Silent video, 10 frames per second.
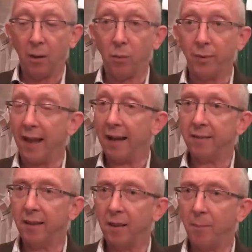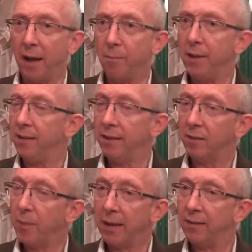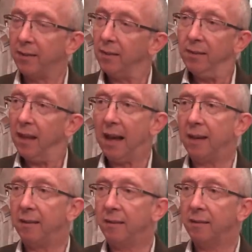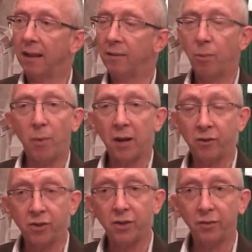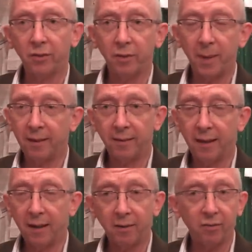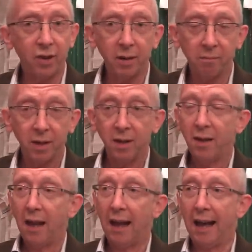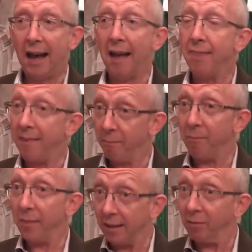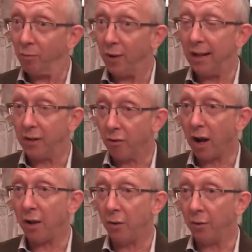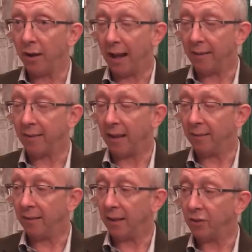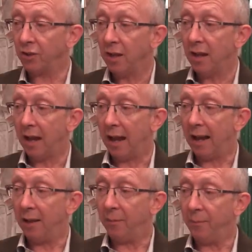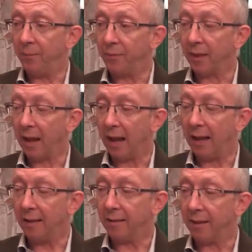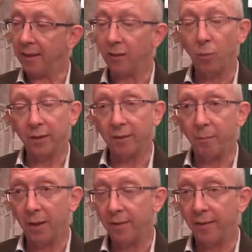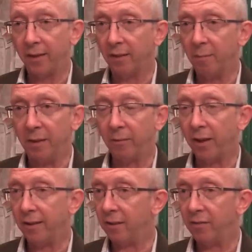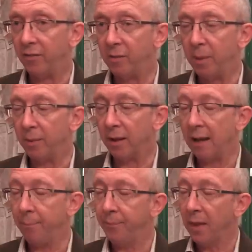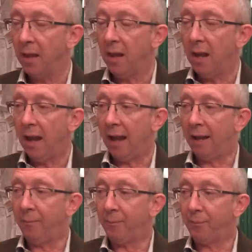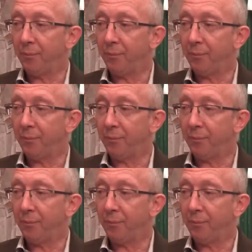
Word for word: was asking about meeting spaces, and I said, well, why don't you use the space here? It's free. Uh, and it's really grown as, as such. Um, and I think it's once a month, and there can be 30 to 50 people come. Um,